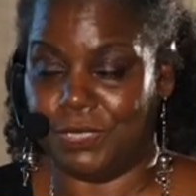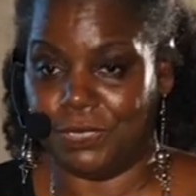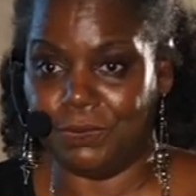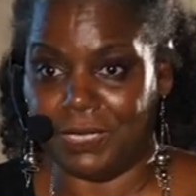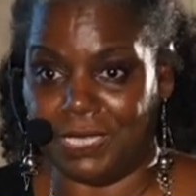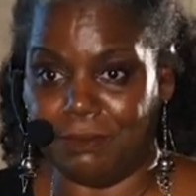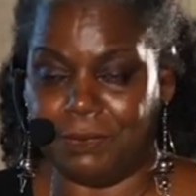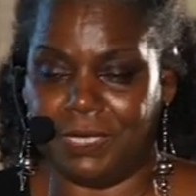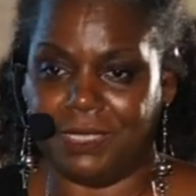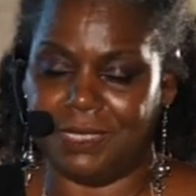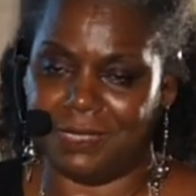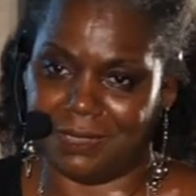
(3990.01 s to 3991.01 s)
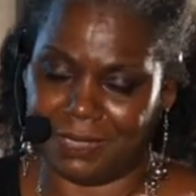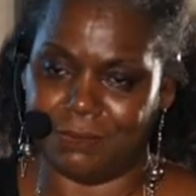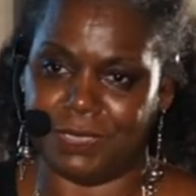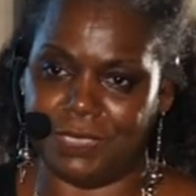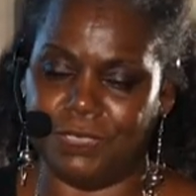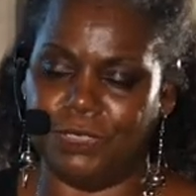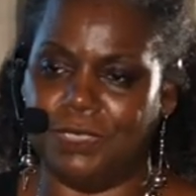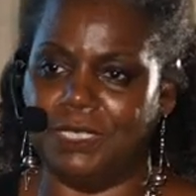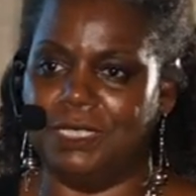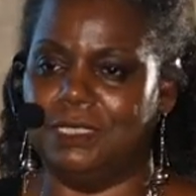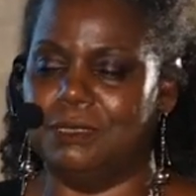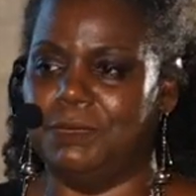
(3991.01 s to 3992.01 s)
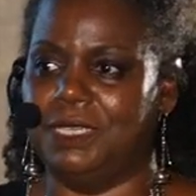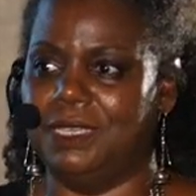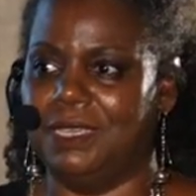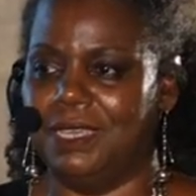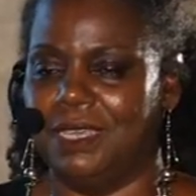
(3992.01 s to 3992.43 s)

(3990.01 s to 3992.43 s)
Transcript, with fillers: doing it because it was interesting to me.